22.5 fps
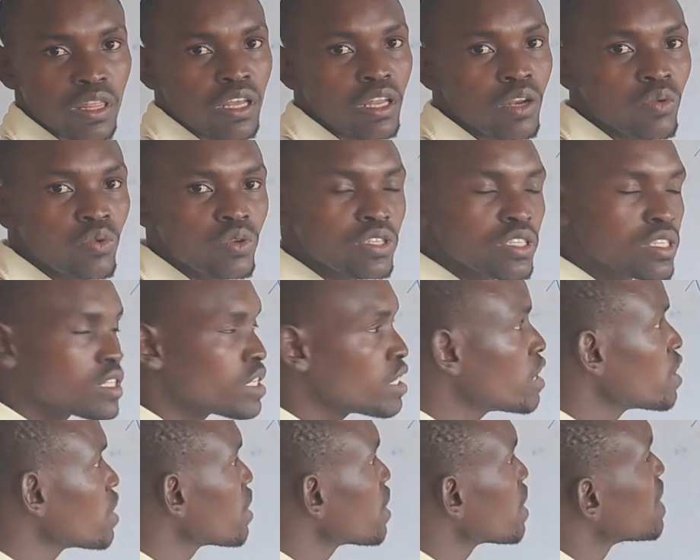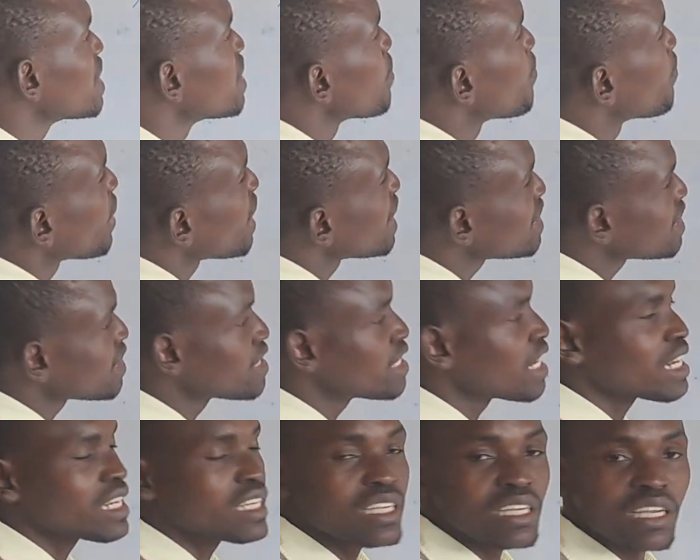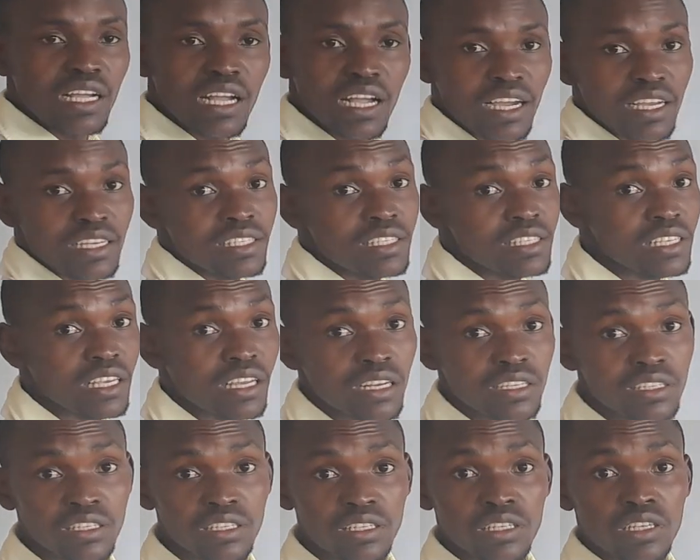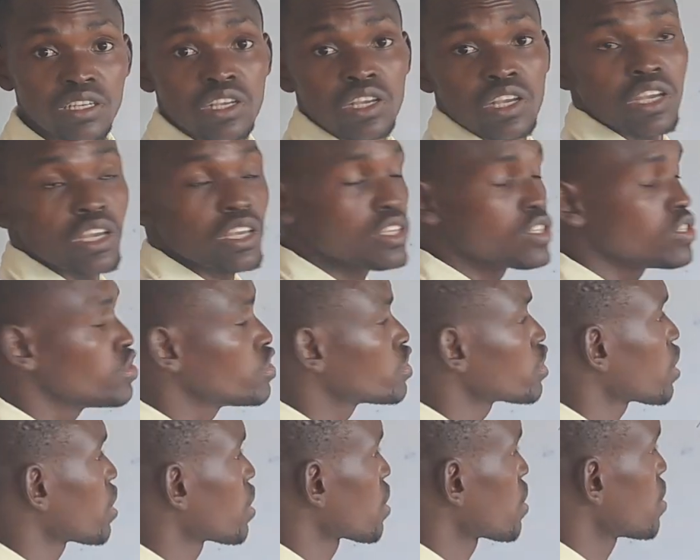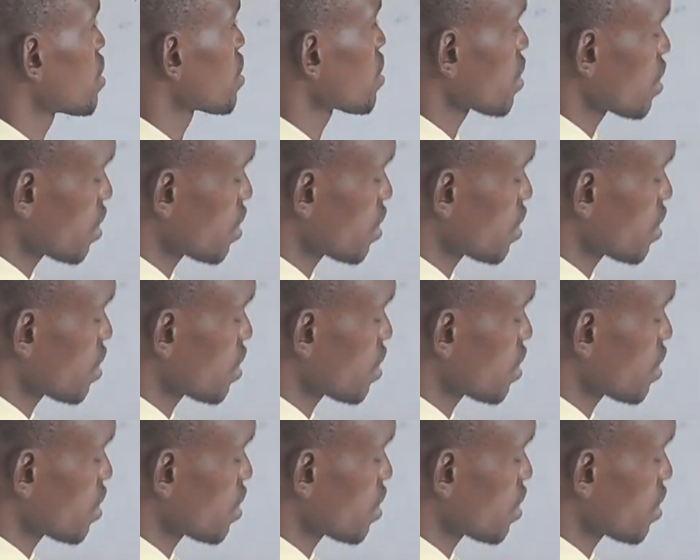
Then we see the parts that cancels each other.